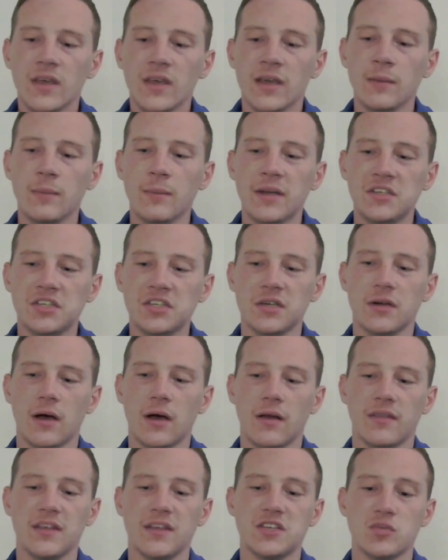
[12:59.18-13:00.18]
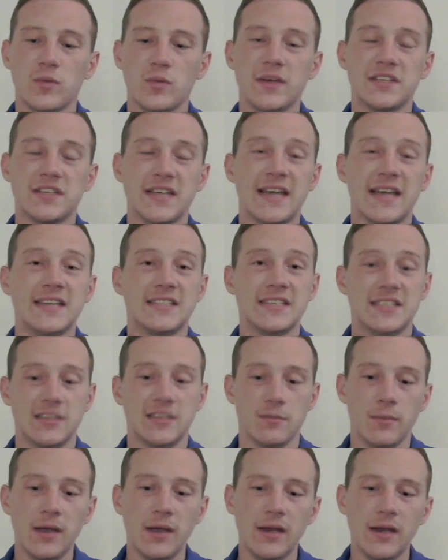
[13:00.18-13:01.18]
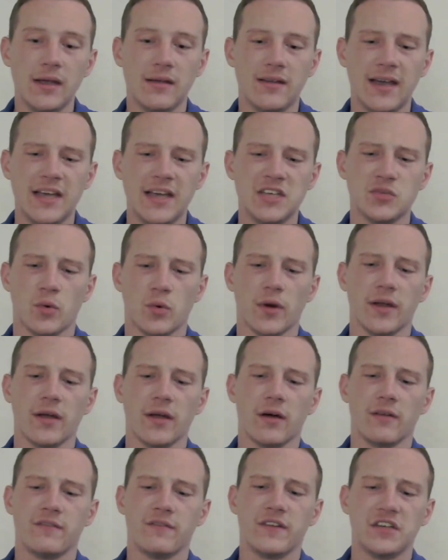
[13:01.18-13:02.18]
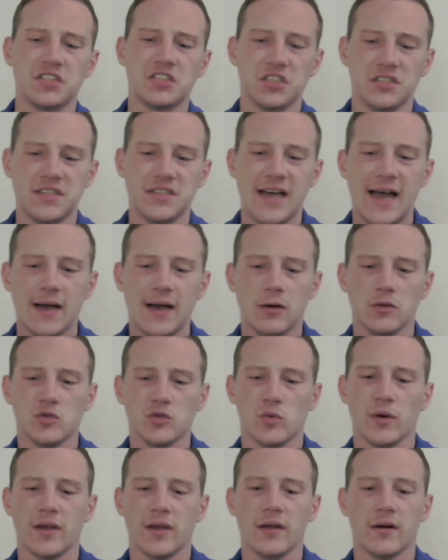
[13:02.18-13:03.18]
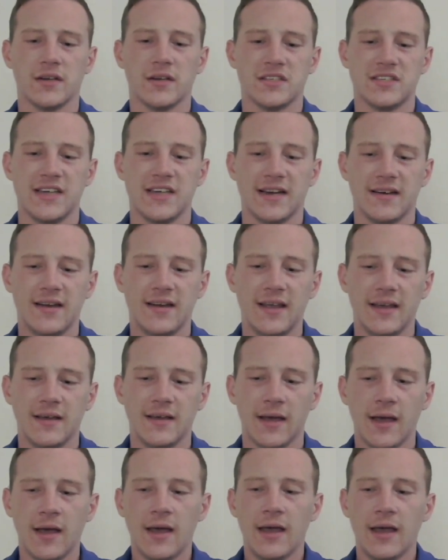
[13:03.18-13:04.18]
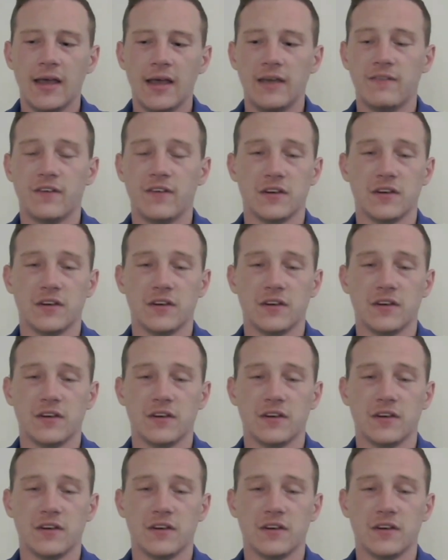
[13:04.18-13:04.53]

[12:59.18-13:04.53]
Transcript: he mentioned uh, this week's ACC Media Day. He's working on finishing tackles, working on his technique. He